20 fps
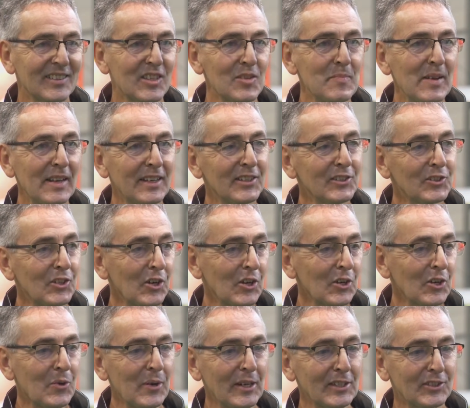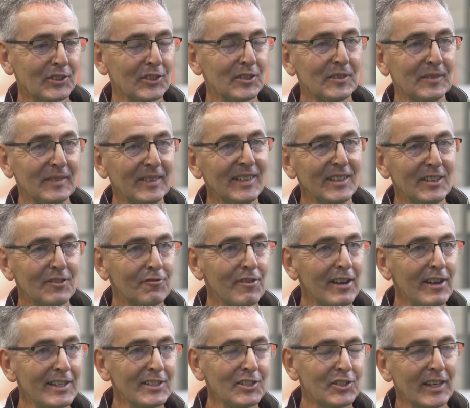The $1 million question,
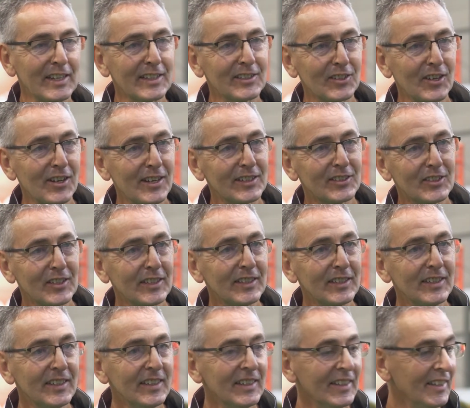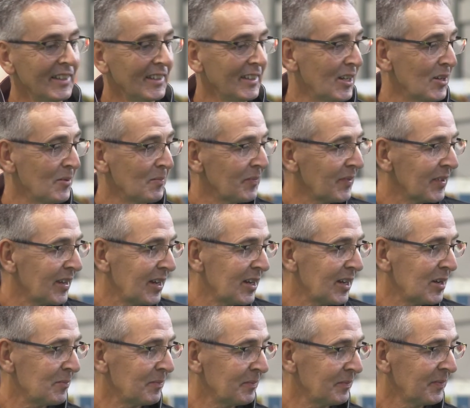range anxiety. Yeah,
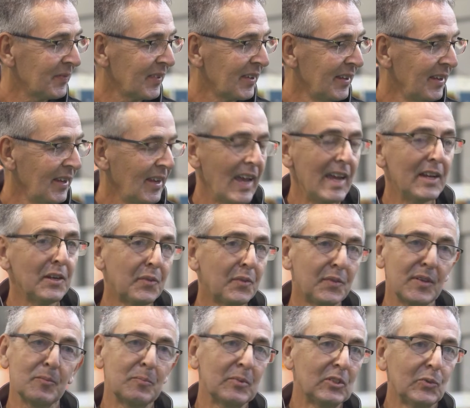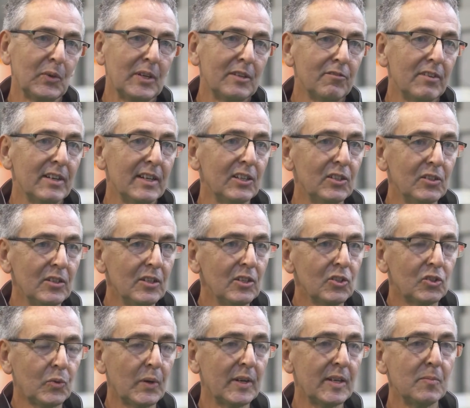anything between really
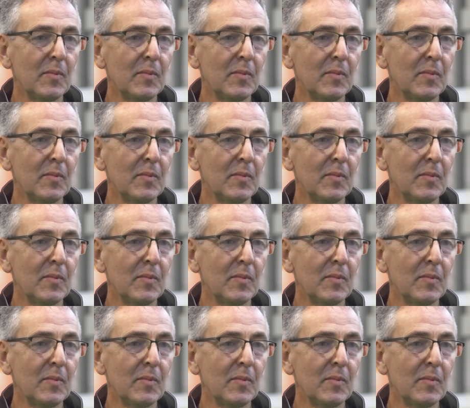20